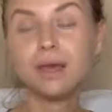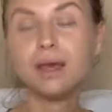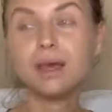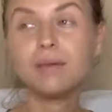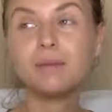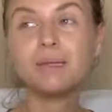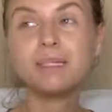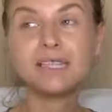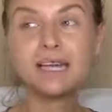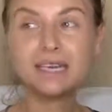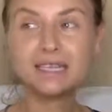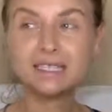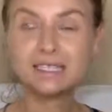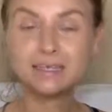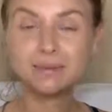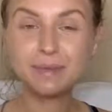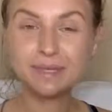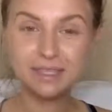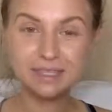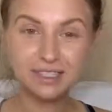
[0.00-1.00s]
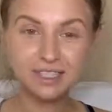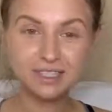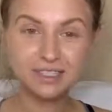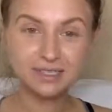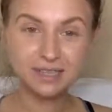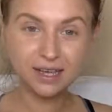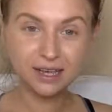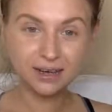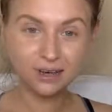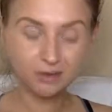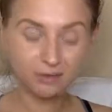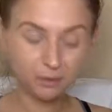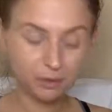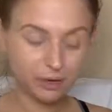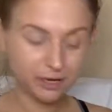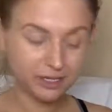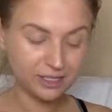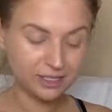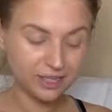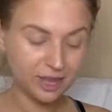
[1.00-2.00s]
besides business stand of
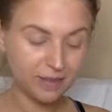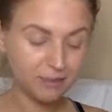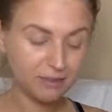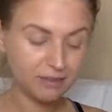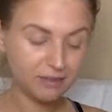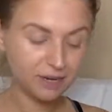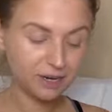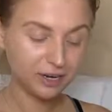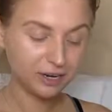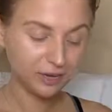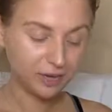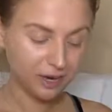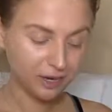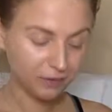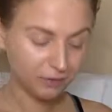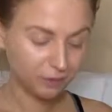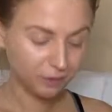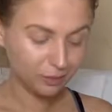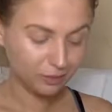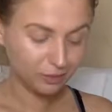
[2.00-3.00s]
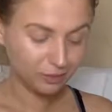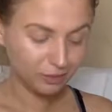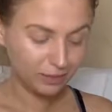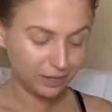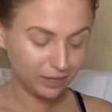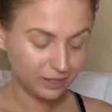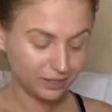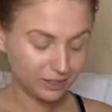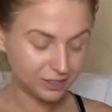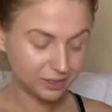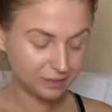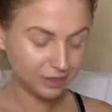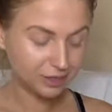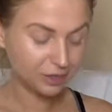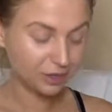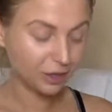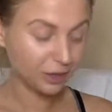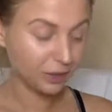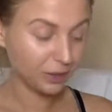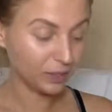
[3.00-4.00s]
points, I'm a very creative human being. So I'm like
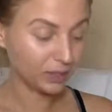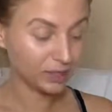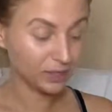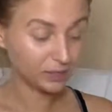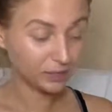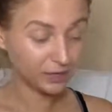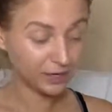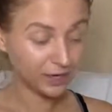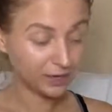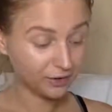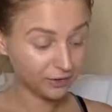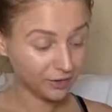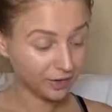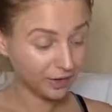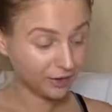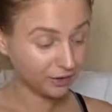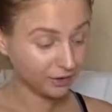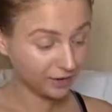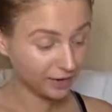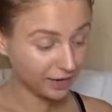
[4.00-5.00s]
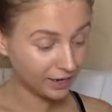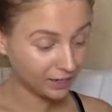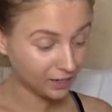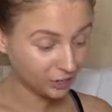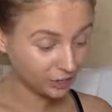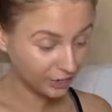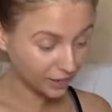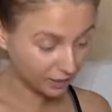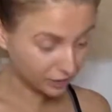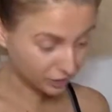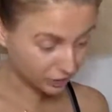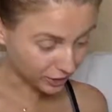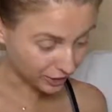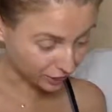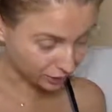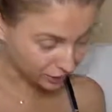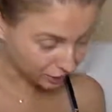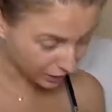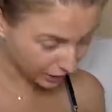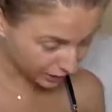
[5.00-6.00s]
always like create, try.
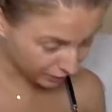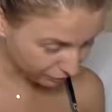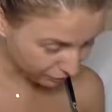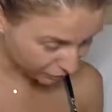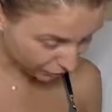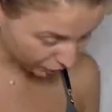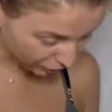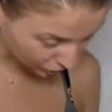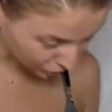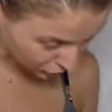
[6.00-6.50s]
If you're not